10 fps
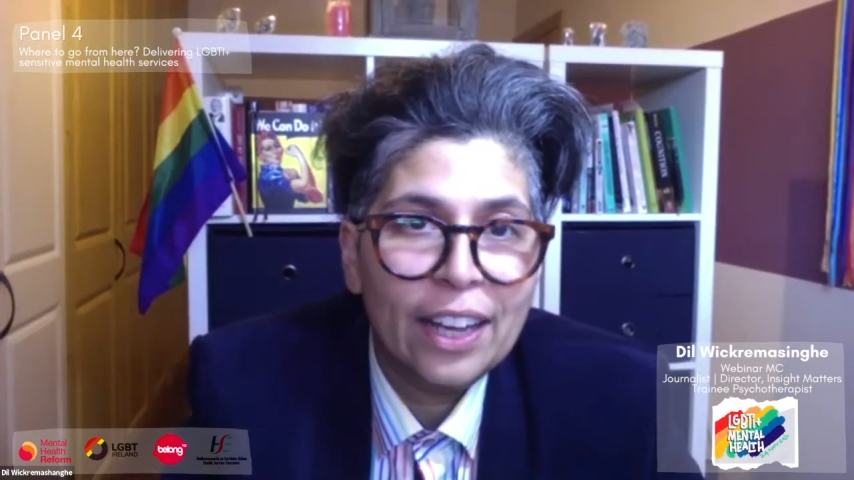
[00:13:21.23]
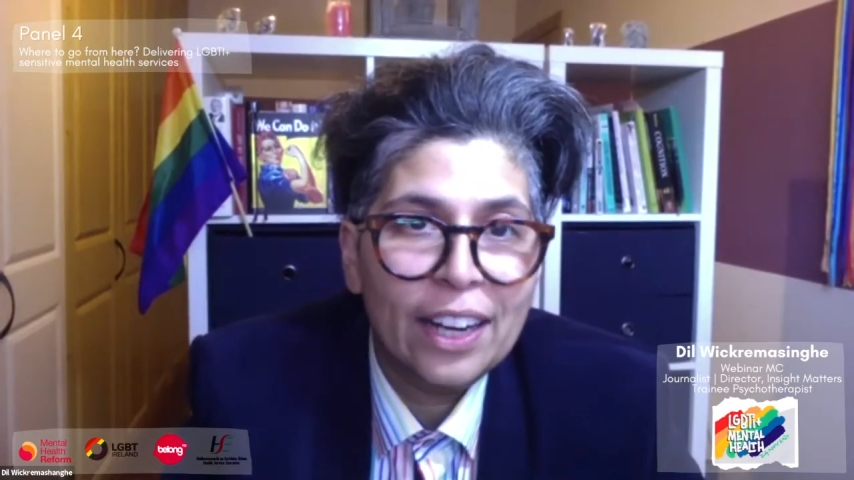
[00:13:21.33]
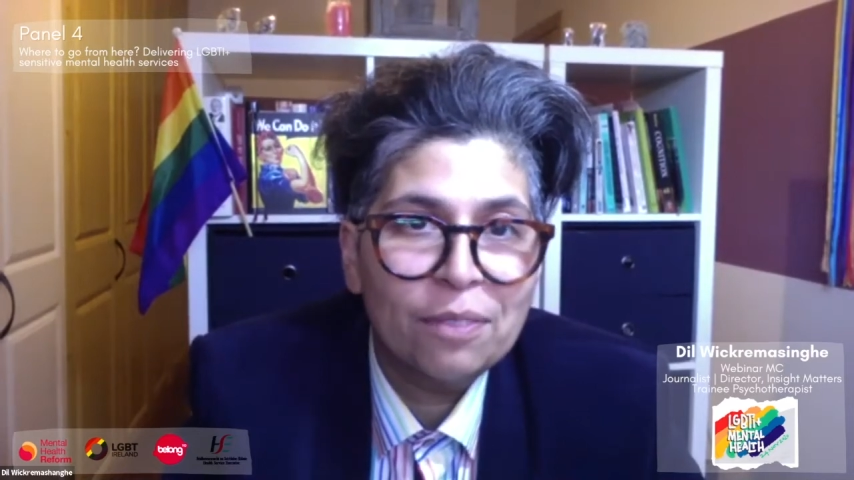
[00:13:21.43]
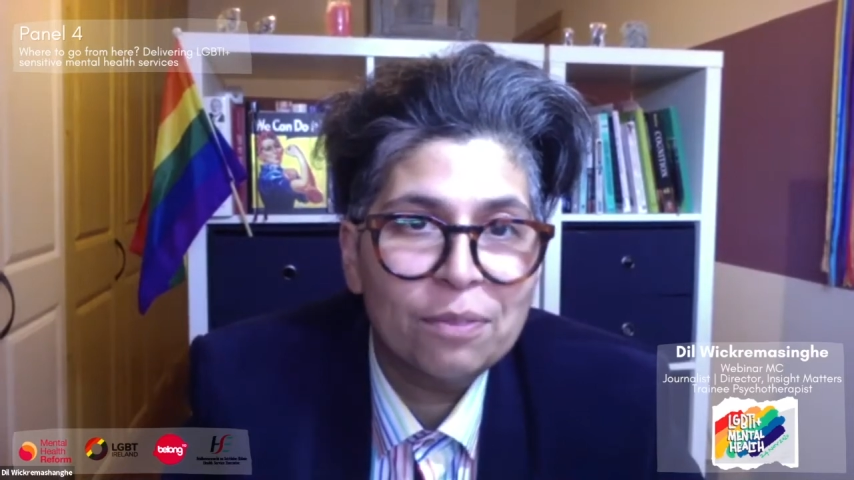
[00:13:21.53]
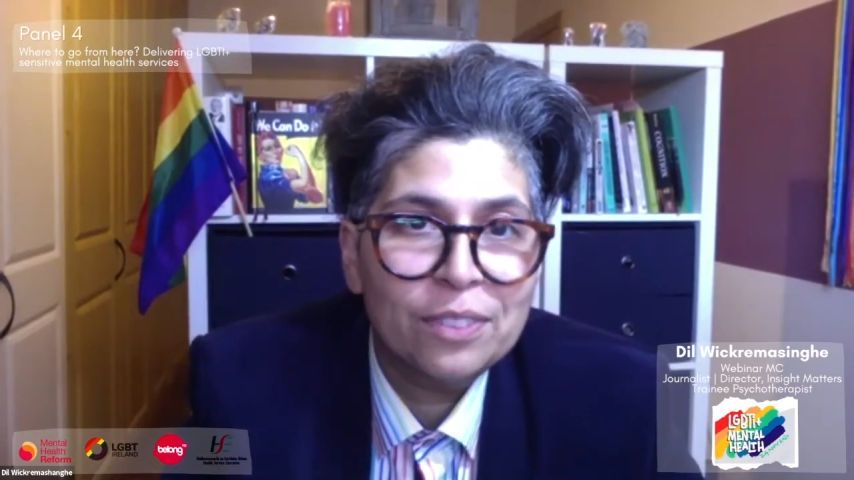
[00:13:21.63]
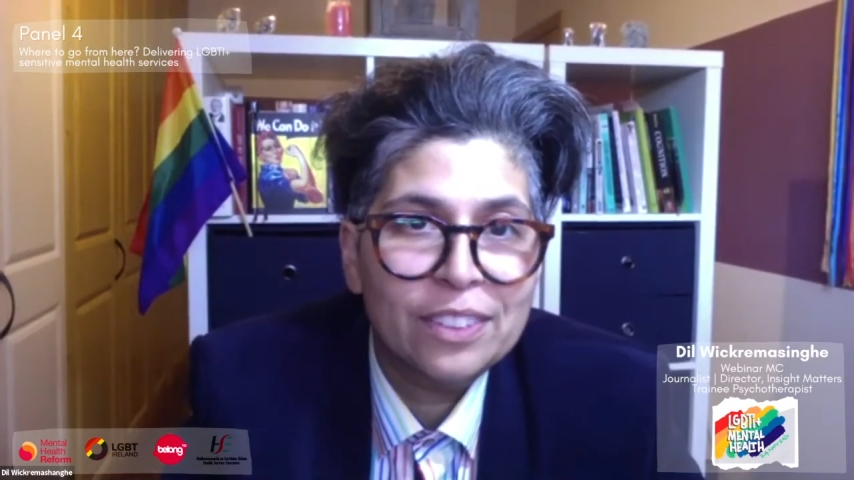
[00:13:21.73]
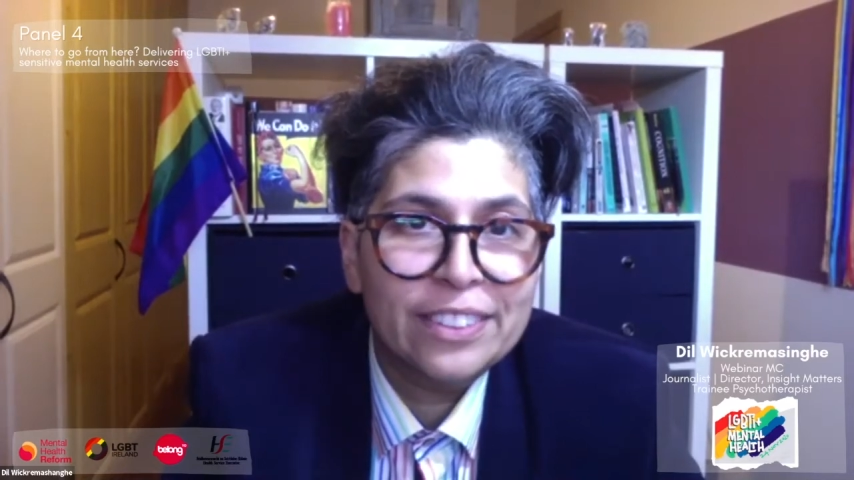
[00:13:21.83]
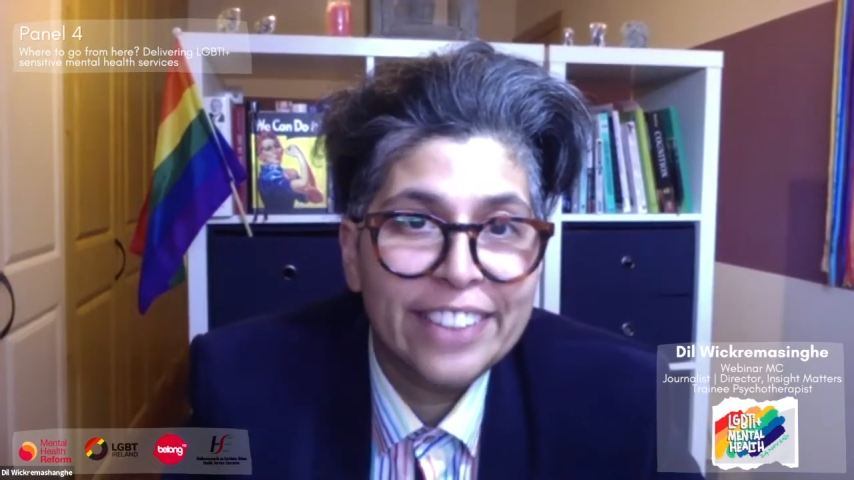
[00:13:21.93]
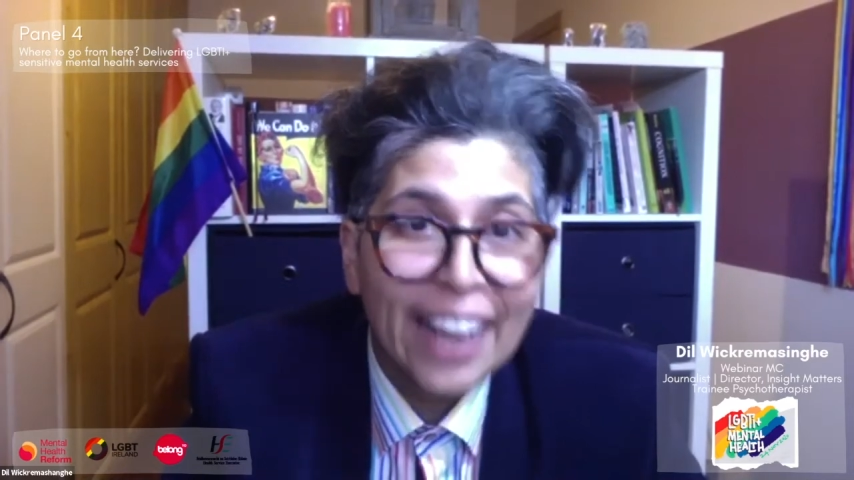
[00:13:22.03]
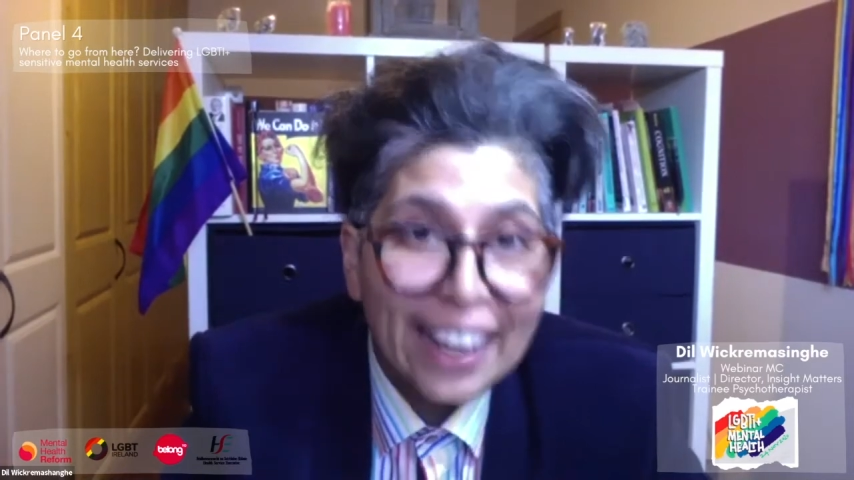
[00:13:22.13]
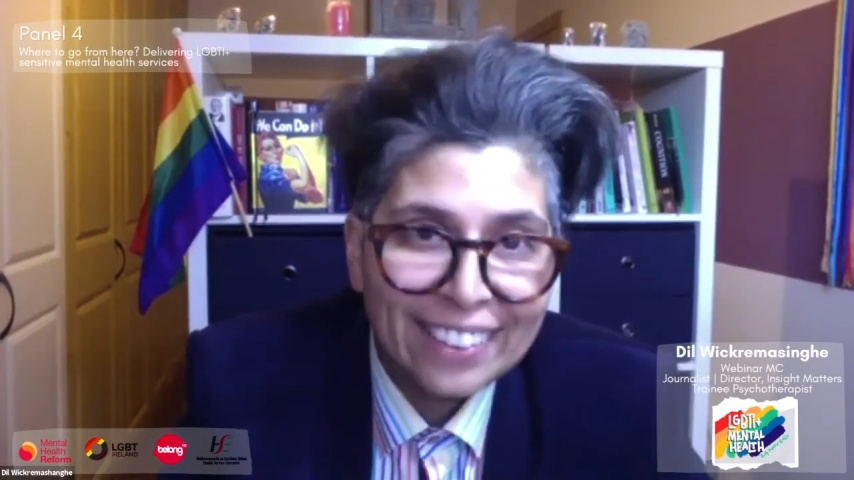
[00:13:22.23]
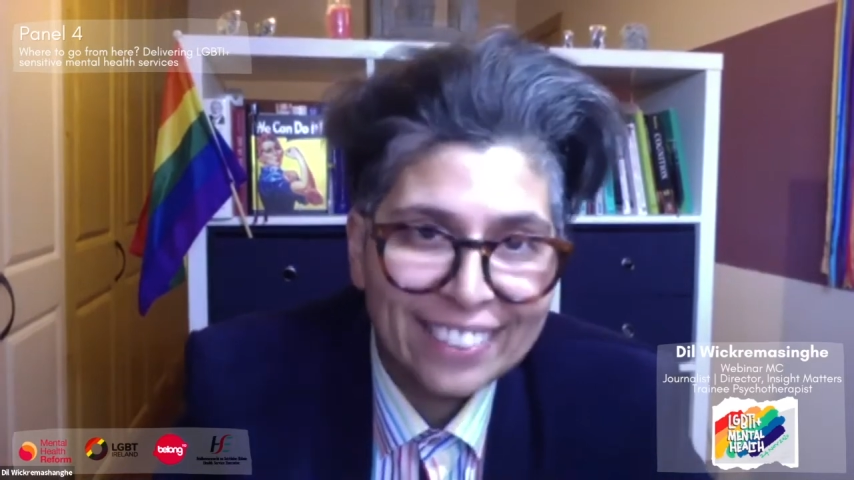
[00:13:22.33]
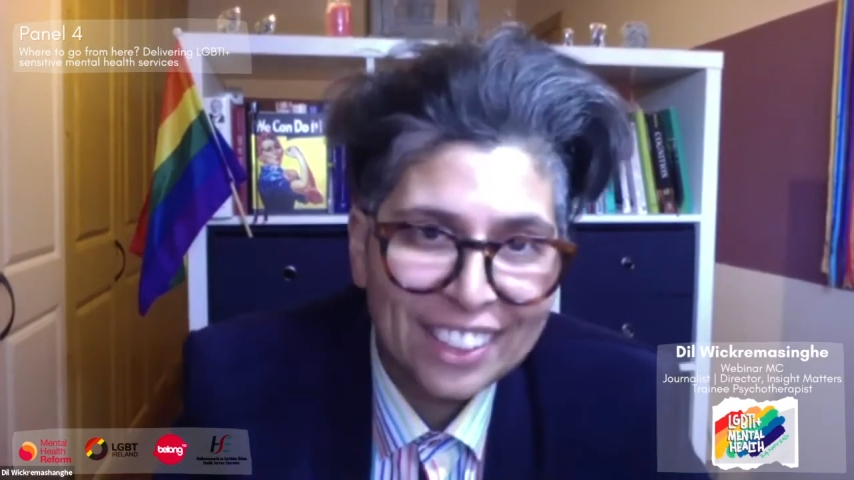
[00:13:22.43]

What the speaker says: And I'm jealous